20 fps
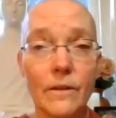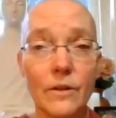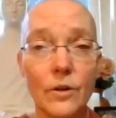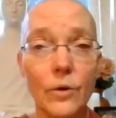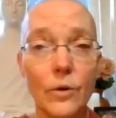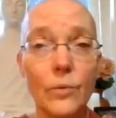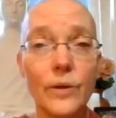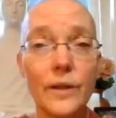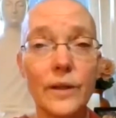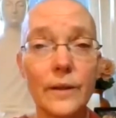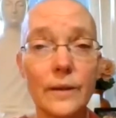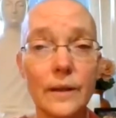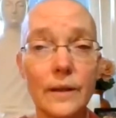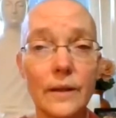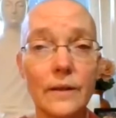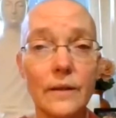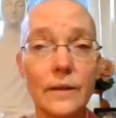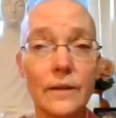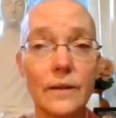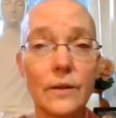knowing
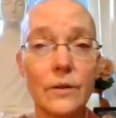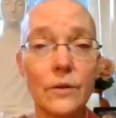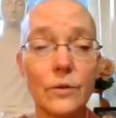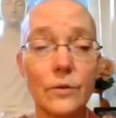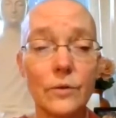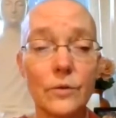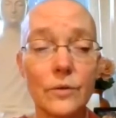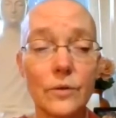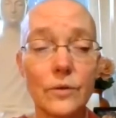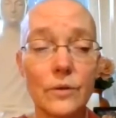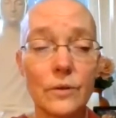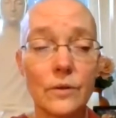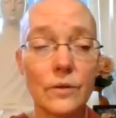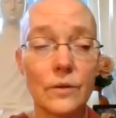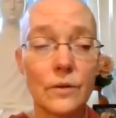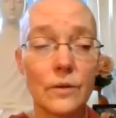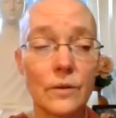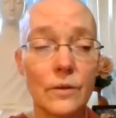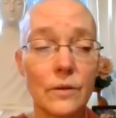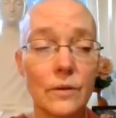that there's
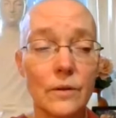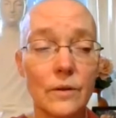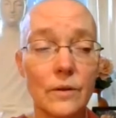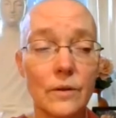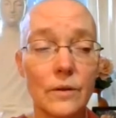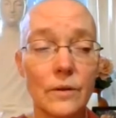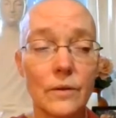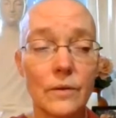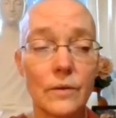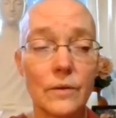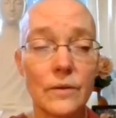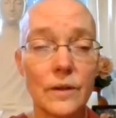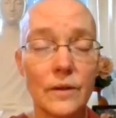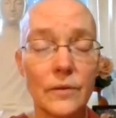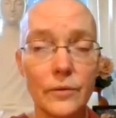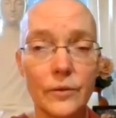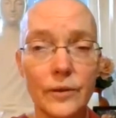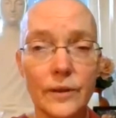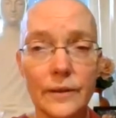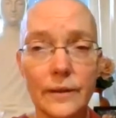
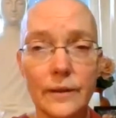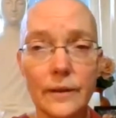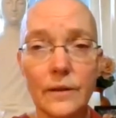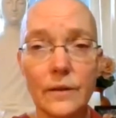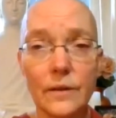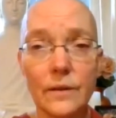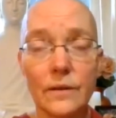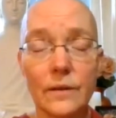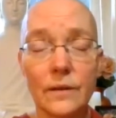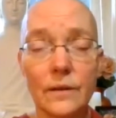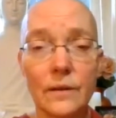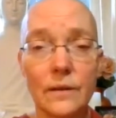suffering there